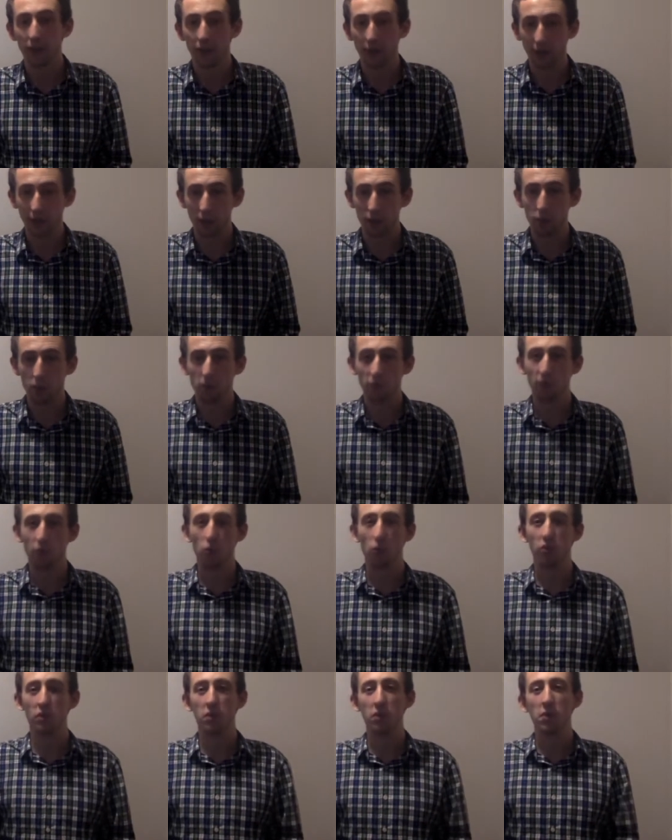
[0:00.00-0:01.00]
that get put
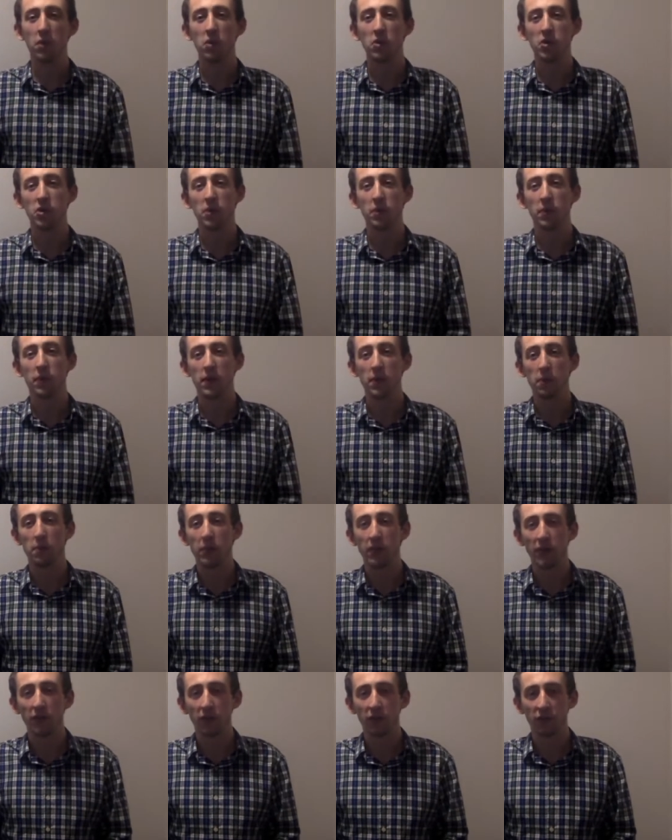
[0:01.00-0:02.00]
forward the most appear
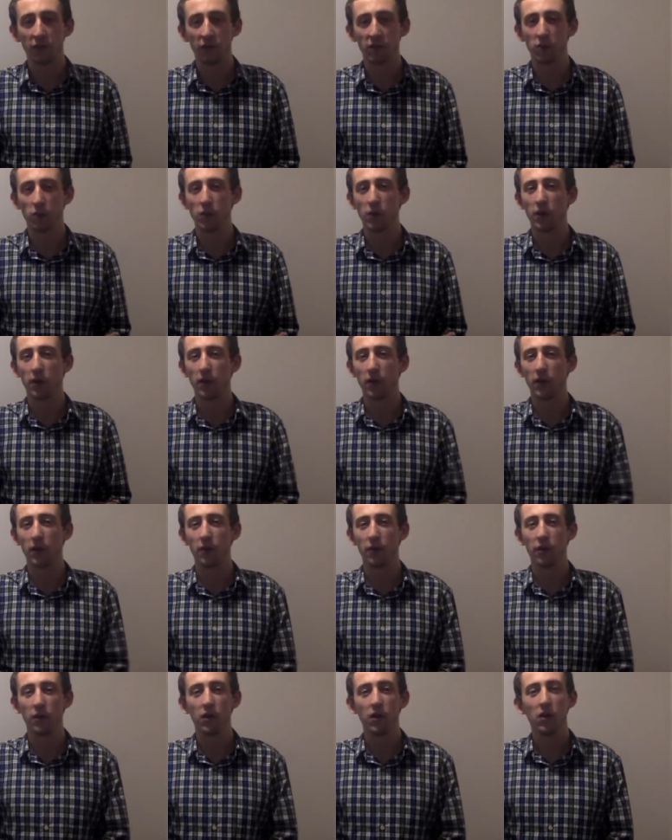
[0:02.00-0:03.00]
biggest in the word
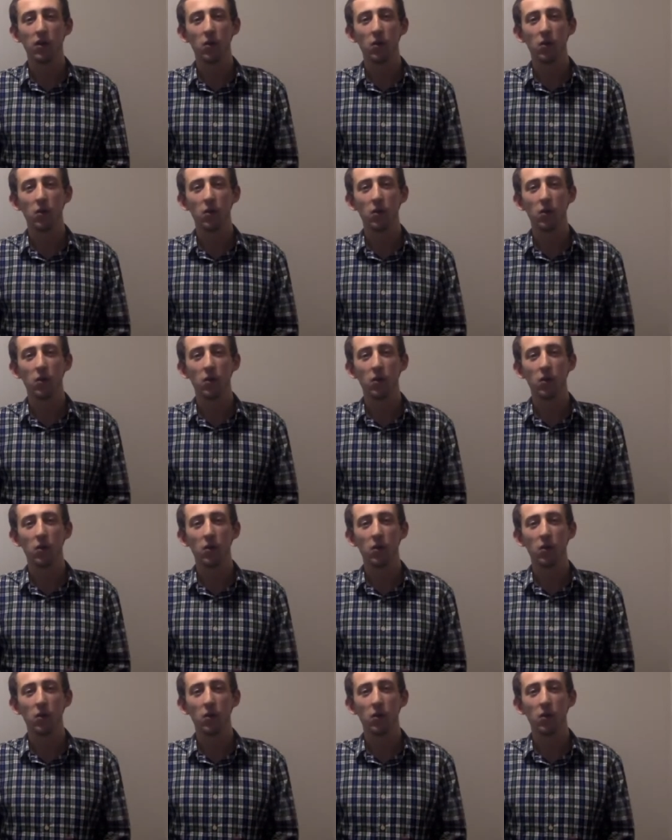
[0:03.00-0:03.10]
cloud,